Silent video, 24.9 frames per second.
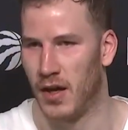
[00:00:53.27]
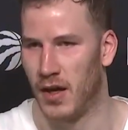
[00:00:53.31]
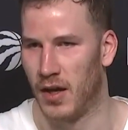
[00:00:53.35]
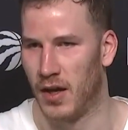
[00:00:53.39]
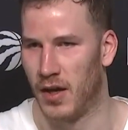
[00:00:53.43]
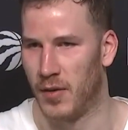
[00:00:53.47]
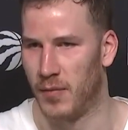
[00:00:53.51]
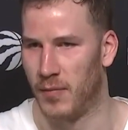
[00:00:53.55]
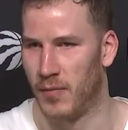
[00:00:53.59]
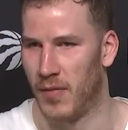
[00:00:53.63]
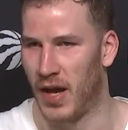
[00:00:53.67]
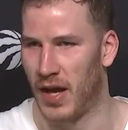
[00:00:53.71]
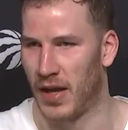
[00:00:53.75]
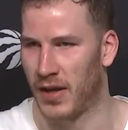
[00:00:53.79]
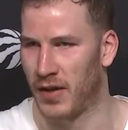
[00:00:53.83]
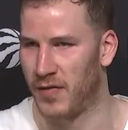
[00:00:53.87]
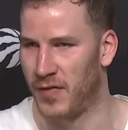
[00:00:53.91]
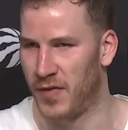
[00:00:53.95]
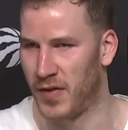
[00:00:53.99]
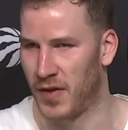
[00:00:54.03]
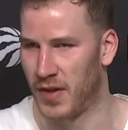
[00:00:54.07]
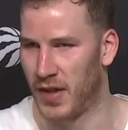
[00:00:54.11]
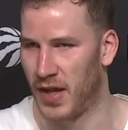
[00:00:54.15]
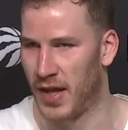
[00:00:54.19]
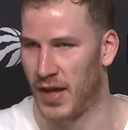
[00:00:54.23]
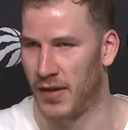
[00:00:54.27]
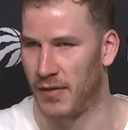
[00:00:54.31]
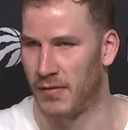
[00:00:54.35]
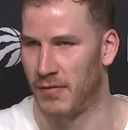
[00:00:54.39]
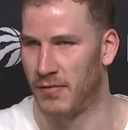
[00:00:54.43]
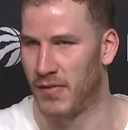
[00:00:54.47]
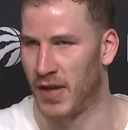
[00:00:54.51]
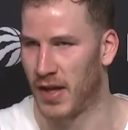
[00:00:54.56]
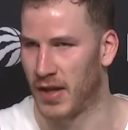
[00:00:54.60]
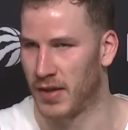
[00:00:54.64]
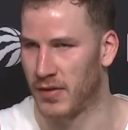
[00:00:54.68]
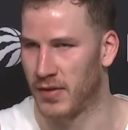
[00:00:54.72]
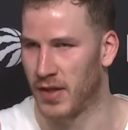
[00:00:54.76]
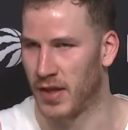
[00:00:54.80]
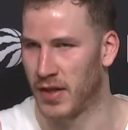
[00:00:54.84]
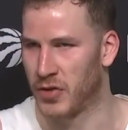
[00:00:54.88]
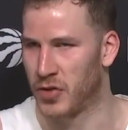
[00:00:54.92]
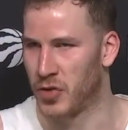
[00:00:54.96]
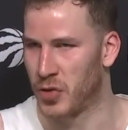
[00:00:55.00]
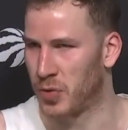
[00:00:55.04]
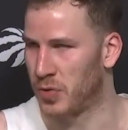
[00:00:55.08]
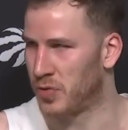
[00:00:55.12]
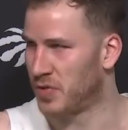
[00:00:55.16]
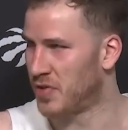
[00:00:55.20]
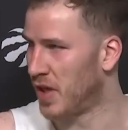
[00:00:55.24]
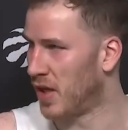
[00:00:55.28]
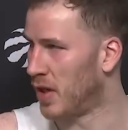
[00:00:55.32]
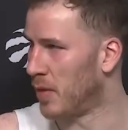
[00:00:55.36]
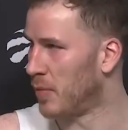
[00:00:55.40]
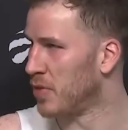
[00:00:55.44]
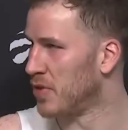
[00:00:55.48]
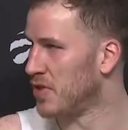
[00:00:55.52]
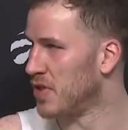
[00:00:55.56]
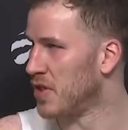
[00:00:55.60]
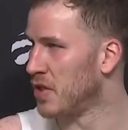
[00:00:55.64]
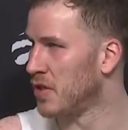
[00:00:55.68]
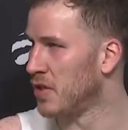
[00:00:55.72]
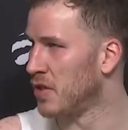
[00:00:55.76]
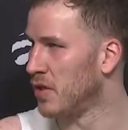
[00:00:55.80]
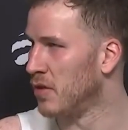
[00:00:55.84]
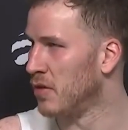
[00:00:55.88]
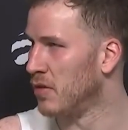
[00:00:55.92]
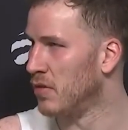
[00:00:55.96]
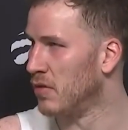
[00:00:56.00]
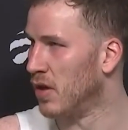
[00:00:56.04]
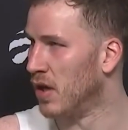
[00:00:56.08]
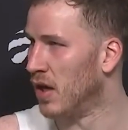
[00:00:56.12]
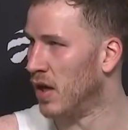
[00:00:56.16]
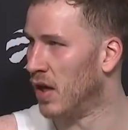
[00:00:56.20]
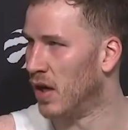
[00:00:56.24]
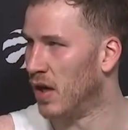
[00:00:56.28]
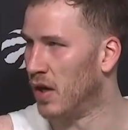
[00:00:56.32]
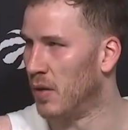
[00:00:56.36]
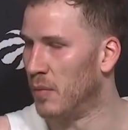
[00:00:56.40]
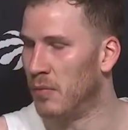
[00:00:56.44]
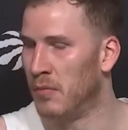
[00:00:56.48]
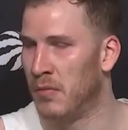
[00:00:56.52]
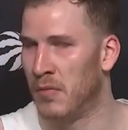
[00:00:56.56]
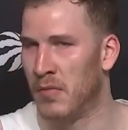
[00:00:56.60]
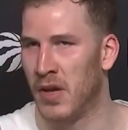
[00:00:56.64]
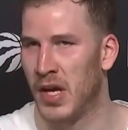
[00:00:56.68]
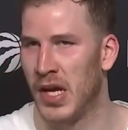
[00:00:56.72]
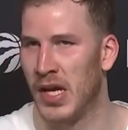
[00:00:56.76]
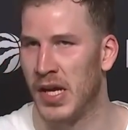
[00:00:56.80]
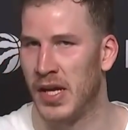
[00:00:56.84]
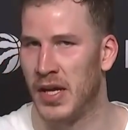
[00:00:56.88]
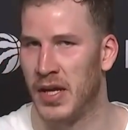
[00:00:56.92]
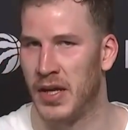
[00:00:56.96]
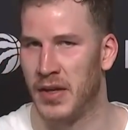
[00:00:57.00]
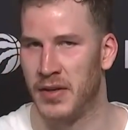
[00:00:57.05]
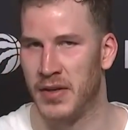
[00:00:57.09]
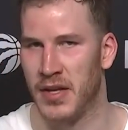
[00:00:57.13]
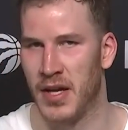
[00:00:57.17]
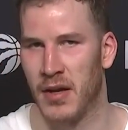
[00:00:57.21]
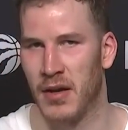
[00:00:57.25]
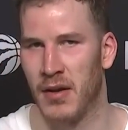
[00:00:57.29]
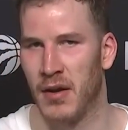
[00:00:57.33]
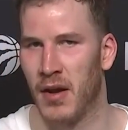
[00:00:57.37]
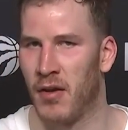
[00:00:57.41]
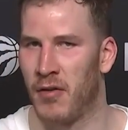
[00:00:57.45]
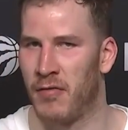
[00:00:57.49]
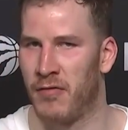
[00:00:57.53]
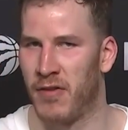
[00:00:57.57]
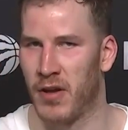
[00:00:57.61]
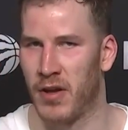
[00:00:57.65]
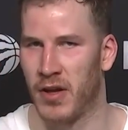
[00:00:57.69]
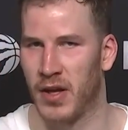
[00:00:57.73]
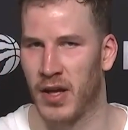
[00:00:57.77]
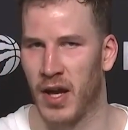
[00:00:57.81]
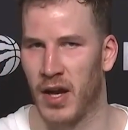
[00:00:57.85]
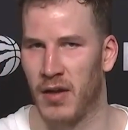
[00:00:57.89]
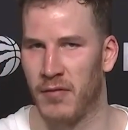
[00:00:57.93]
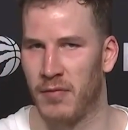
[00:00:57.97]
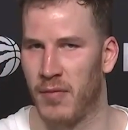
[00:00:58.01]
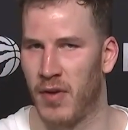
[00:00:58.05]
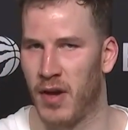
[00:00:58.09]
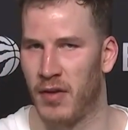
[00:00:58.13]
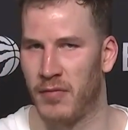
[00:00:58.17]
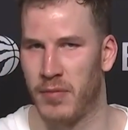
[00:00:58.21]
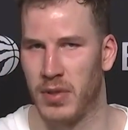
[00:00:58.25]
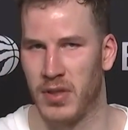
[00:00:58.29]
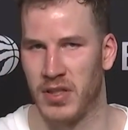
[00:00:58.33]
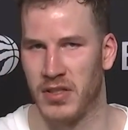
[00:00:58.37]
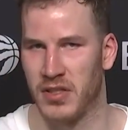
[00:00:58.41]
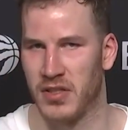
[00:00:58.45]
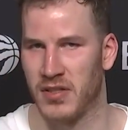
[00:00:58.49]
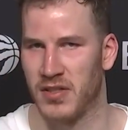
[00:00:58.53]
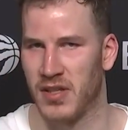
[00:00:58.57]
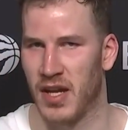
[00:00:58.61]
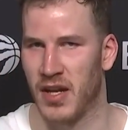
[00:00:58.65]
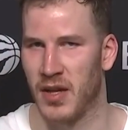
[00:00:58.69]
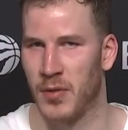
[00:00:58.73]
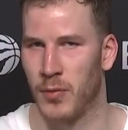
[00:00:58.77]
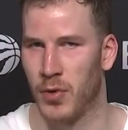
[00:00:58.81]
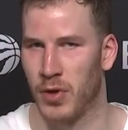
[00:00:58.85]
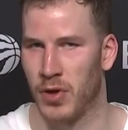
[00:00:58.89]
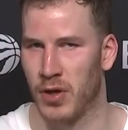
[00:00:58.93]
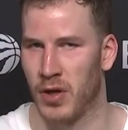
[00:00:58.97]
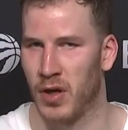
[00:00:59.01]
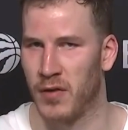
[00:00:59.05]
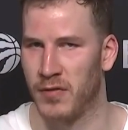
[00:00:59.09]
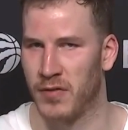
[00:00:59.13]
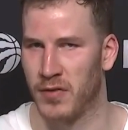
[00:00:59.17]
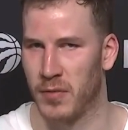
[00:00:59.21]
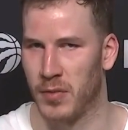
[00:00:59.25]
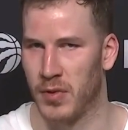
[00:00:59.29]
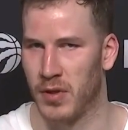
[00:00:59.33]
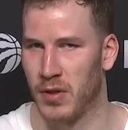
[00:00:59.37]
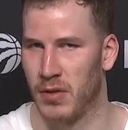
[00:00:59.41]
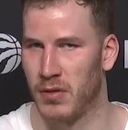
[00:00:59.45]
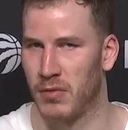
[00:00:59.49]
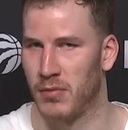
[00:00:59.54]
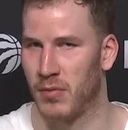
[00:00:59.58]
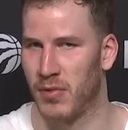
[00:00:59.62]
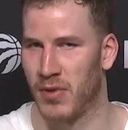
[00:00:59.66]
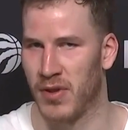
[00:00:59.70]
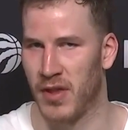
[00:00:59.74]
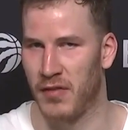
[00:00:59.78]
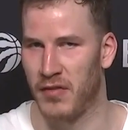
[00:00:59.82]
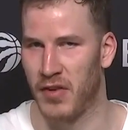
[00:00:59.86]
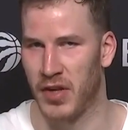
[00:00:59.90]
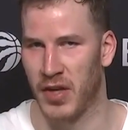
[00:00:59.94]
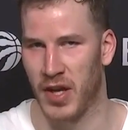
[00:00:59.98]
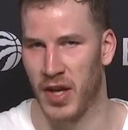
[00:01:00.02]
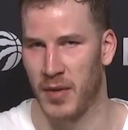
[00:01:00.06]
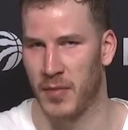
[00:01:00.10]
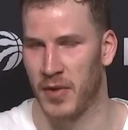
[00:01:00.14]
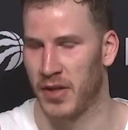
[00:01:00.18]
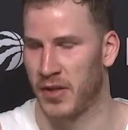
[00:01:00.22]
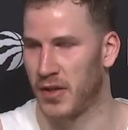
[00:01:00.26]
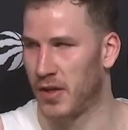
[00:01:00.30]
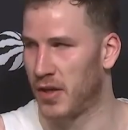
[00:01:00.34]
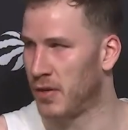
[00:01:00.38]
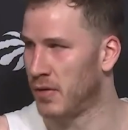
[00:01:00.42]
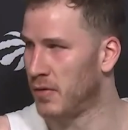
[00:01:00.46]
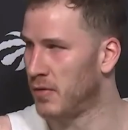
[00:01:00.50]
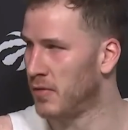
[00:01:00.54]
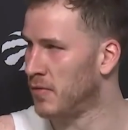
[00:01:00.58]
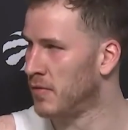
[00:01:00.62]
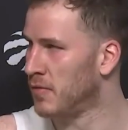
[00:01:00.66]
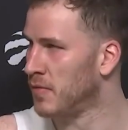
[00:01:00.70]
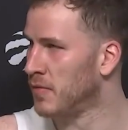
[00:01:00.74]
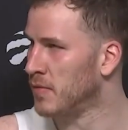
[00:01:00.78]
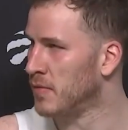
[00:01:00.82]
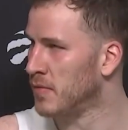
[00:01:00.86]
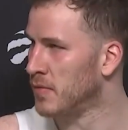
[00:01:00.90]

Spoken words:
And Will Barton checked into the game midway through the second quarter, and he performed just as he expected as someone who had, like, signed to a team a